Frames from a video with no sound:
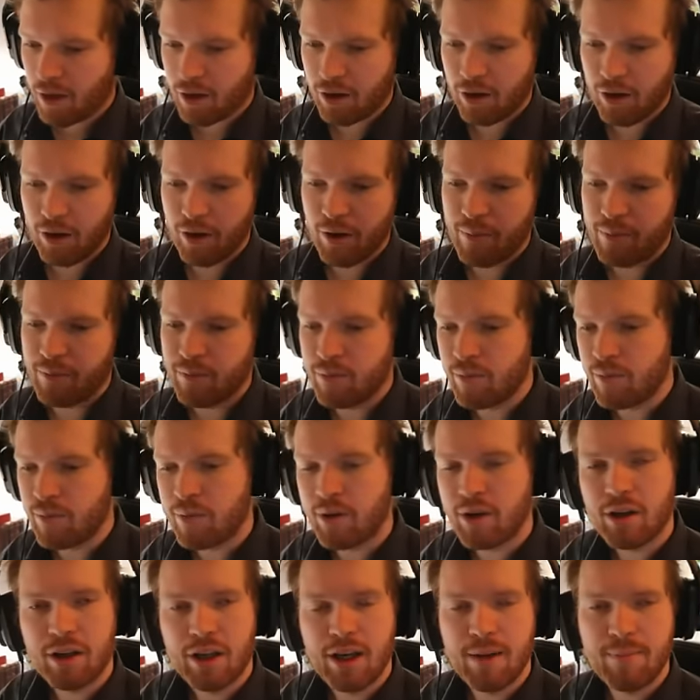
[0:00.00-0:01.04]

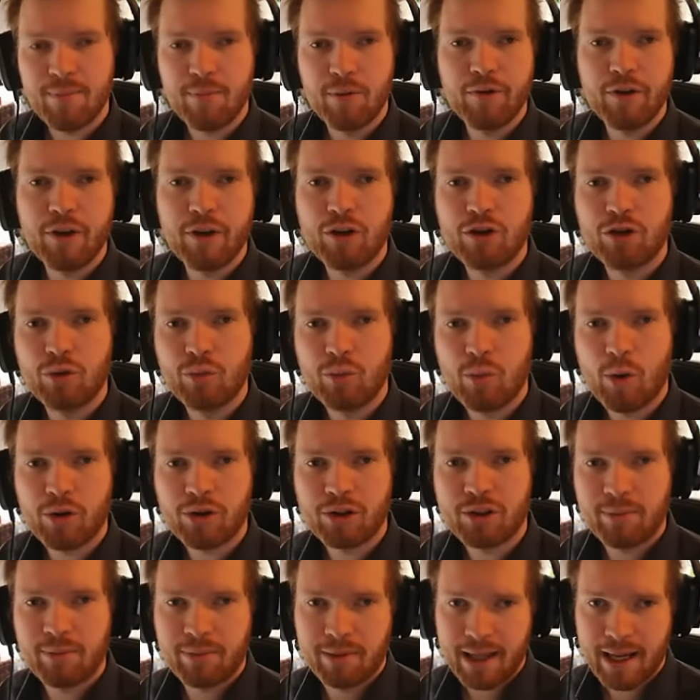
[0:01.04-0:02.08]
keep moving
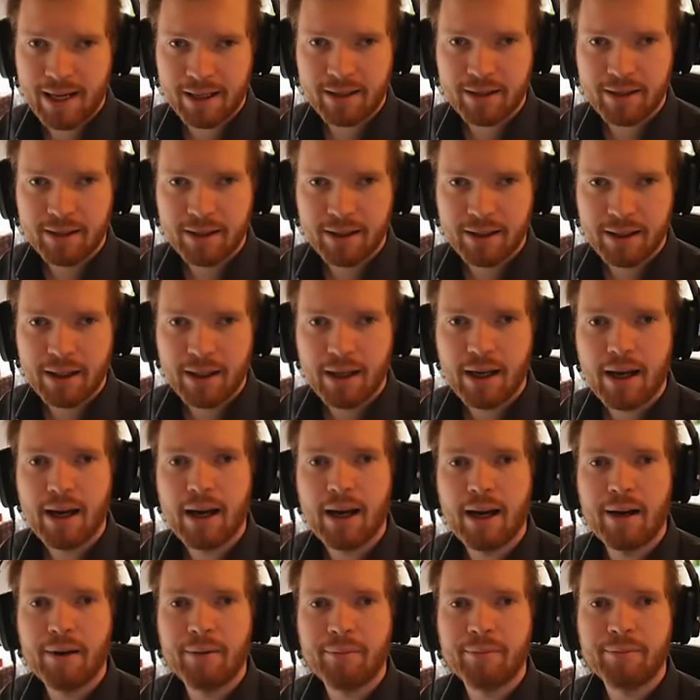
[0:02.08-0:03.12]
towards the planet,
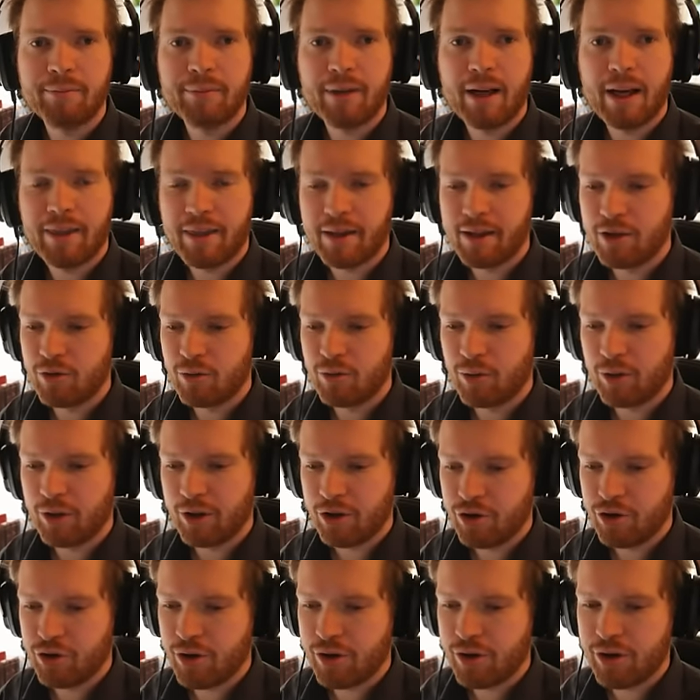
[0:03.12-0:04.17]
and then you will
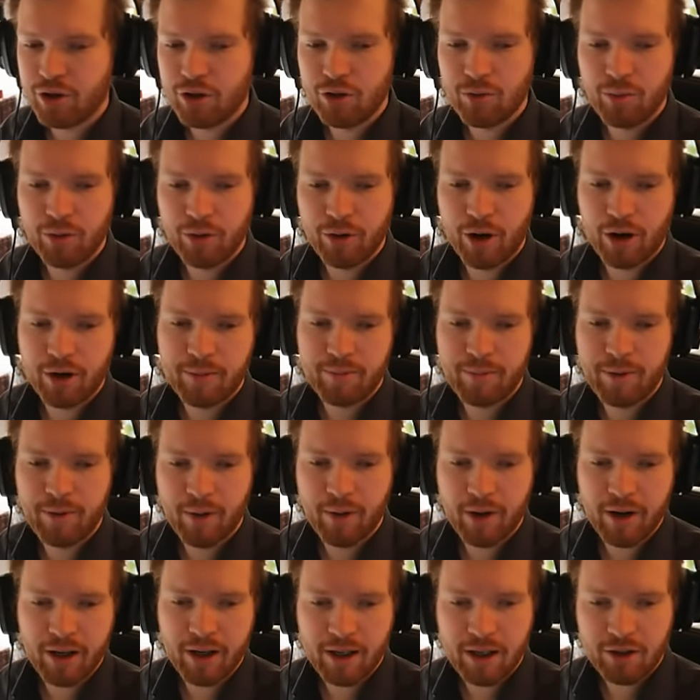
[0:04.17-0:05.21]
ensure that you will not be
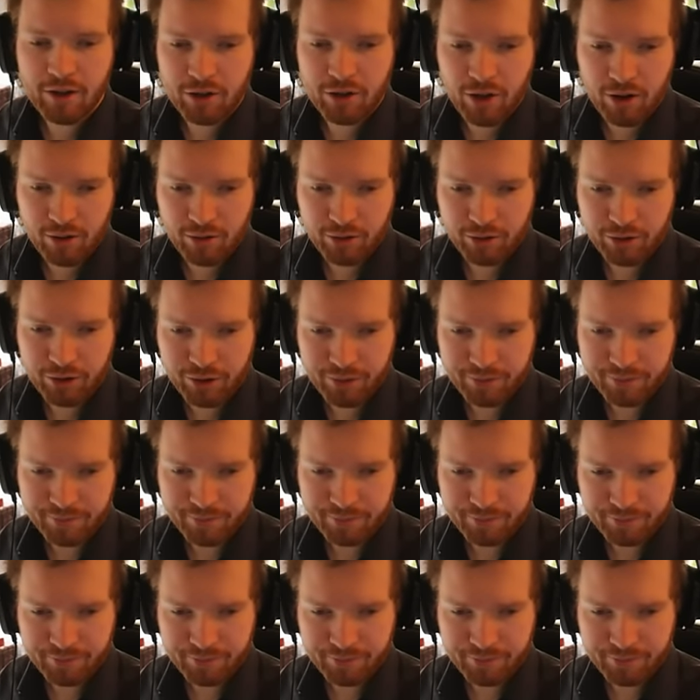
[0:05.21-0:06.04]
running in circles.